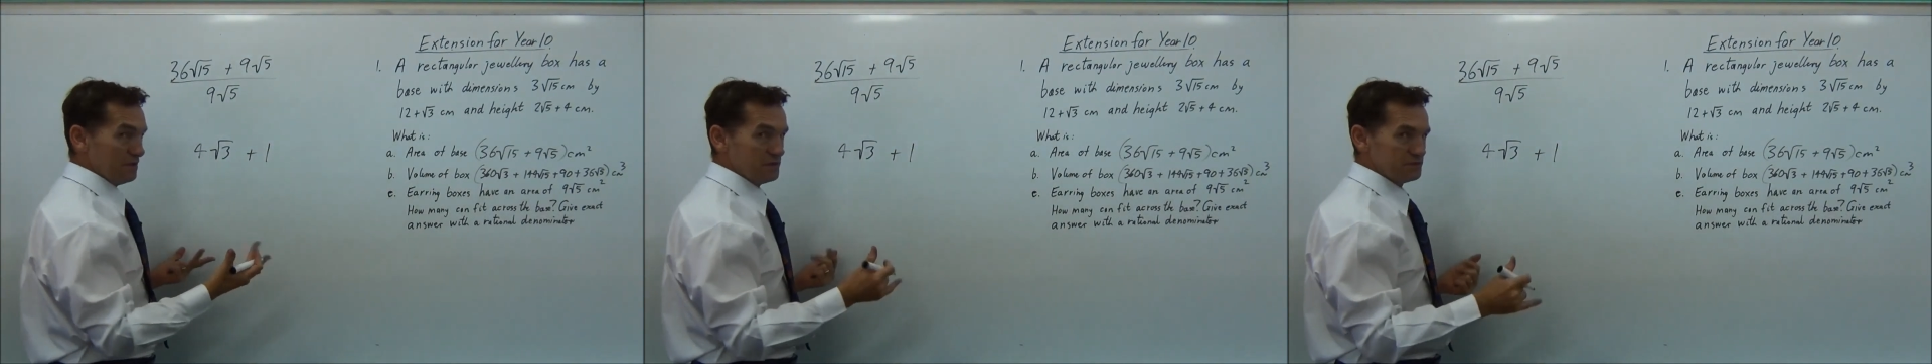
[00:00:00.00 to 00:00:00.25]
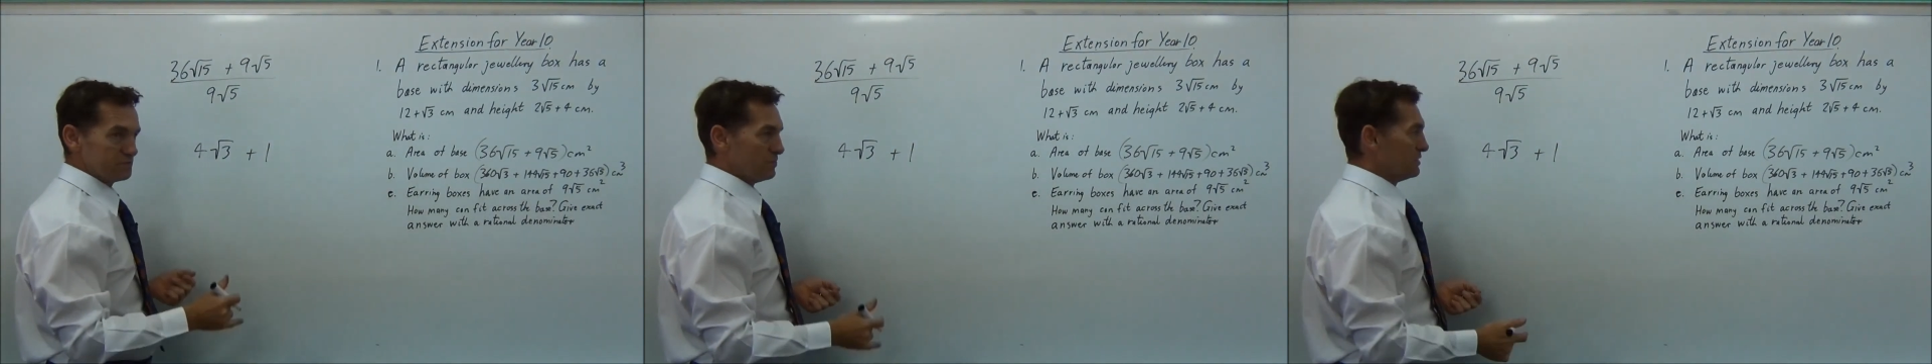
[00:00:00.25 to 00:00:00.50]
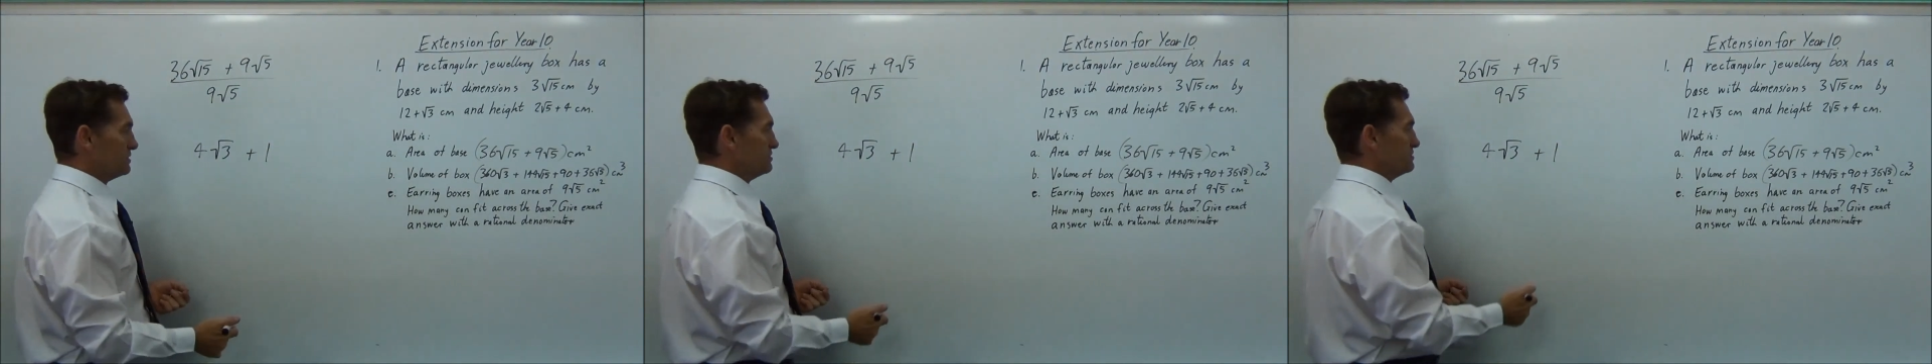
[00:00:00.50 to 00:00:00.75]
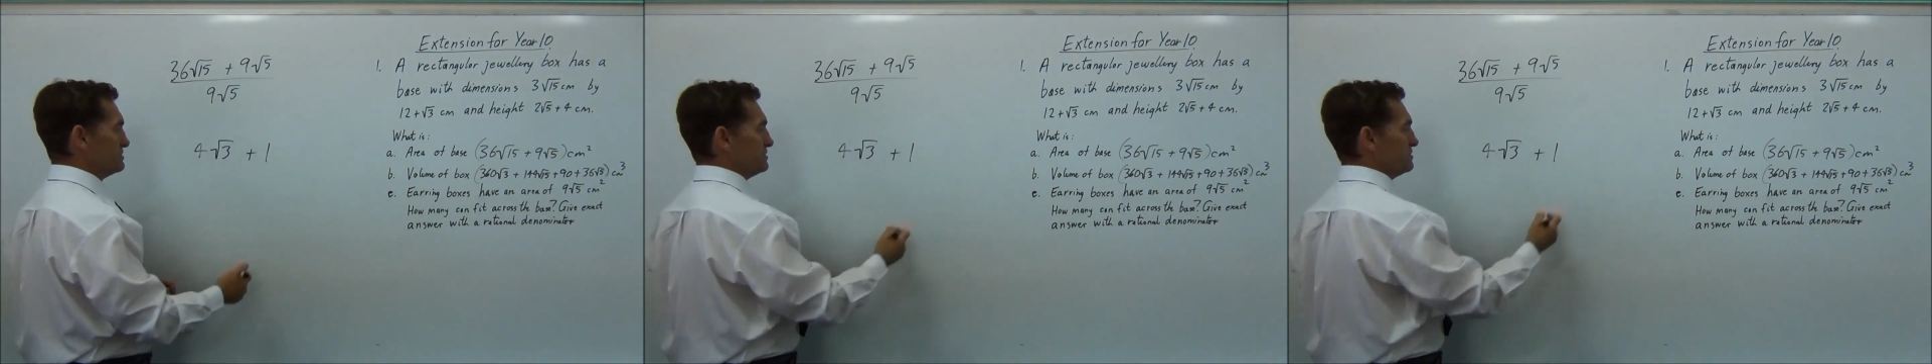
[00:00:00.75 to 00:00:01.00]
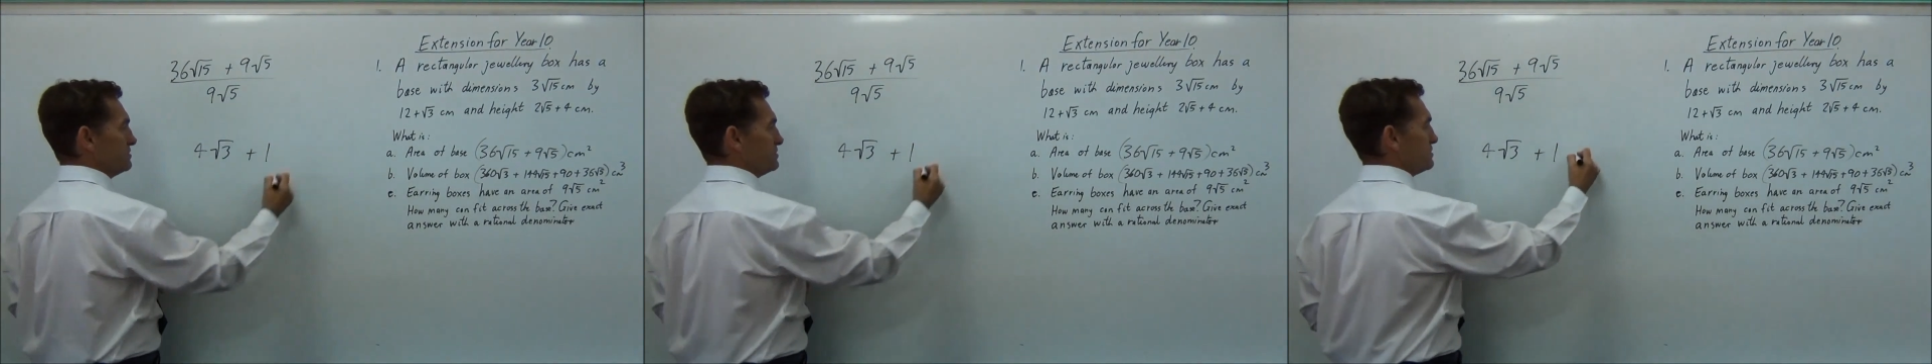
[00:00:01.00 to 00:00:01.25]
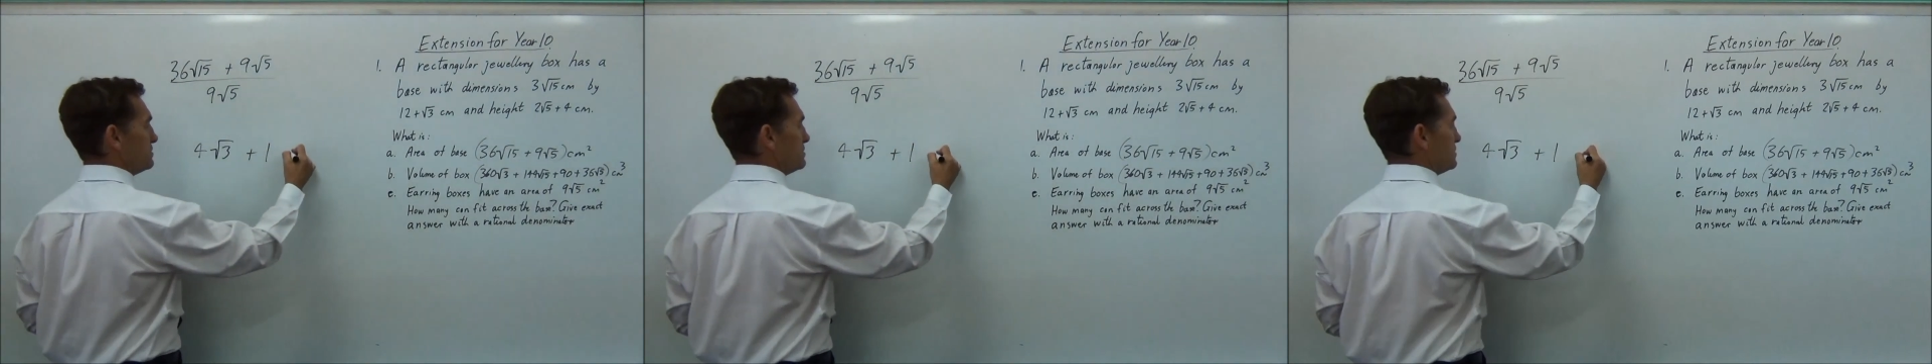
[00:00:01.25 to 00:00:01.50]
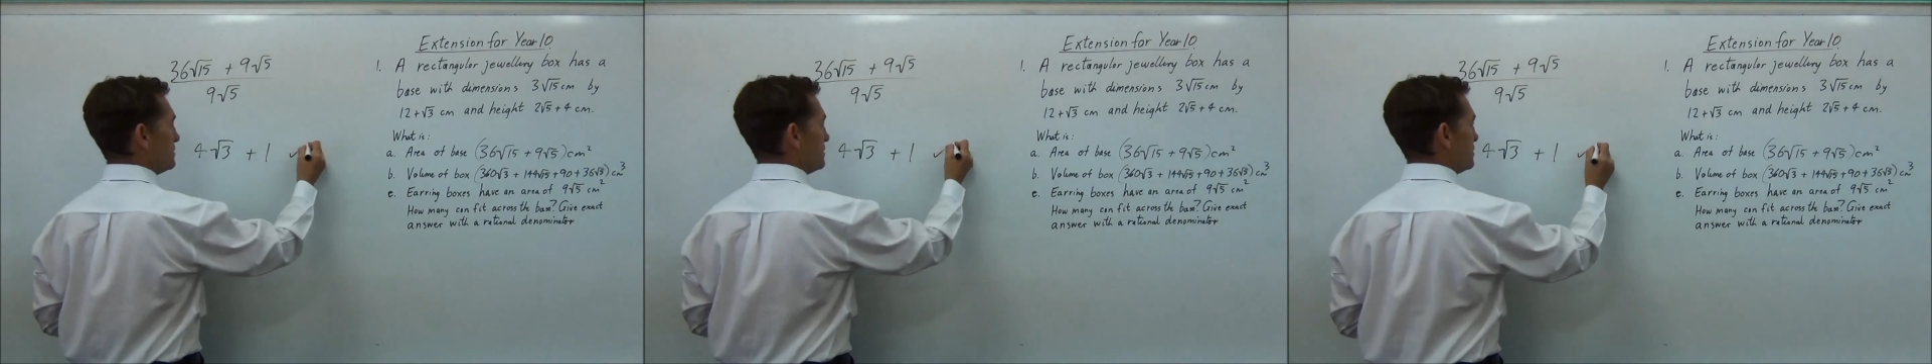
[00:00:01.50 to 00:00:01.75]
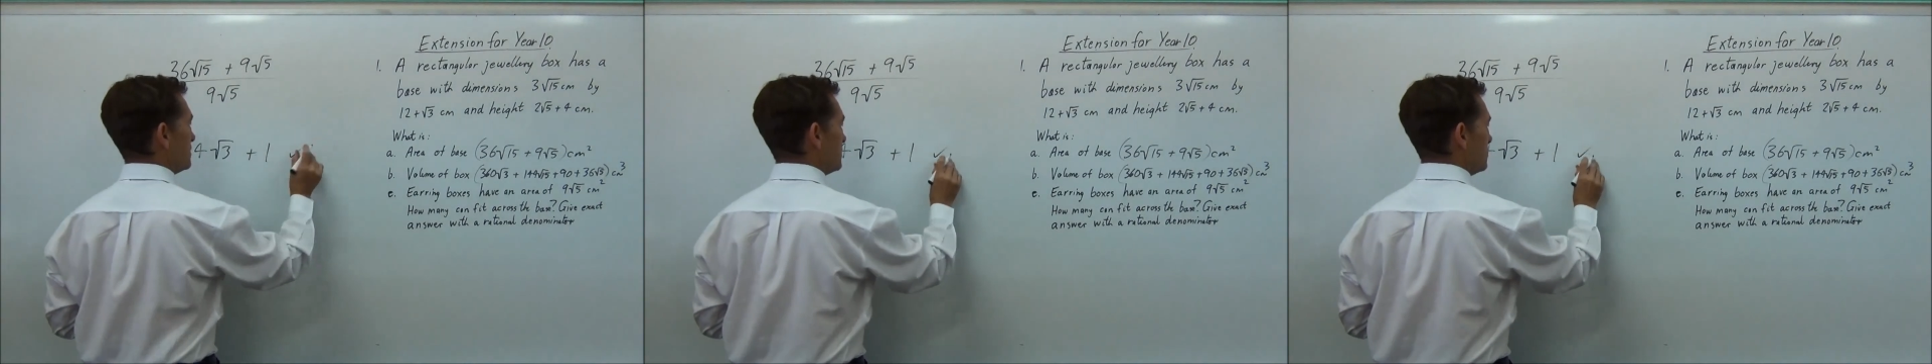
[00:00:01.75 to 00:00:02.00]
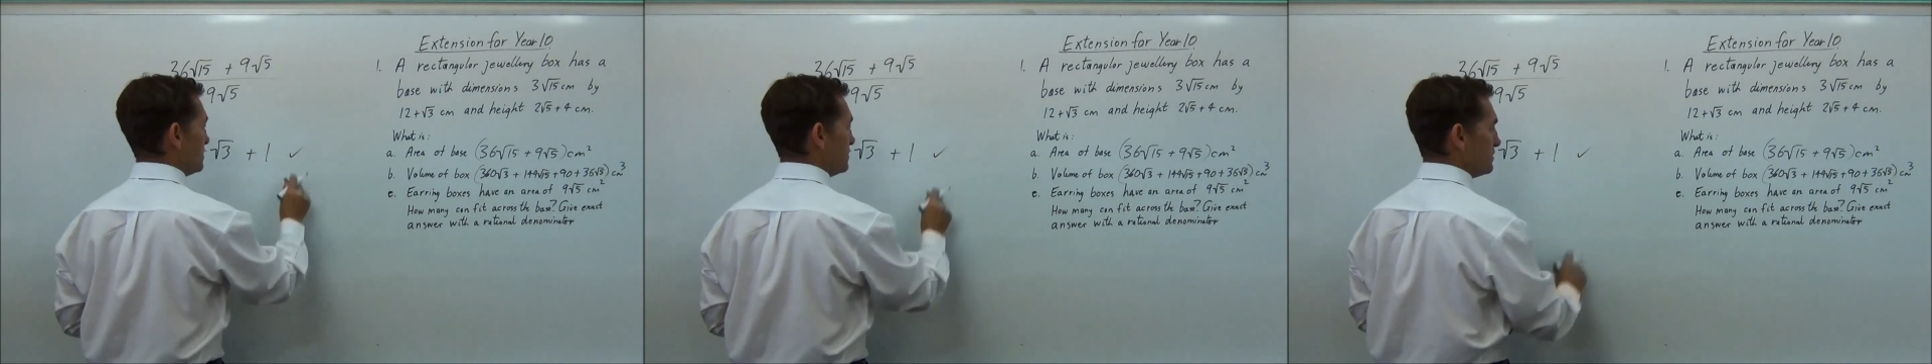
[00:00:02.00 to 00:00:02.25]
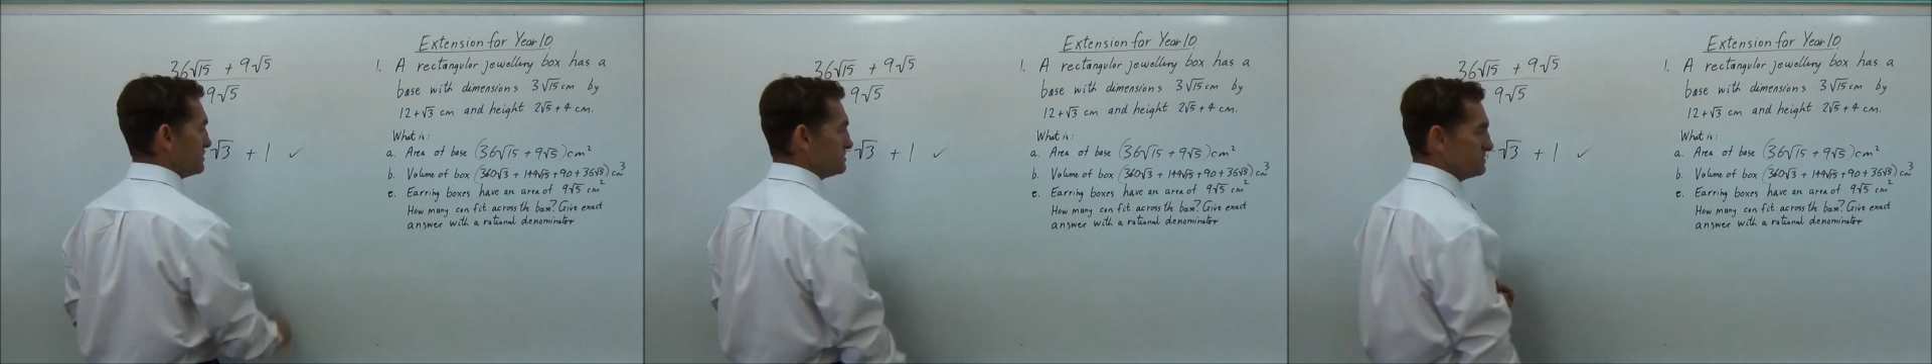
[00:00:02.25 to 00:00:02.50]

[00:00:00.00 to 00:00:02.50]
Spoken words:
is 1, so that's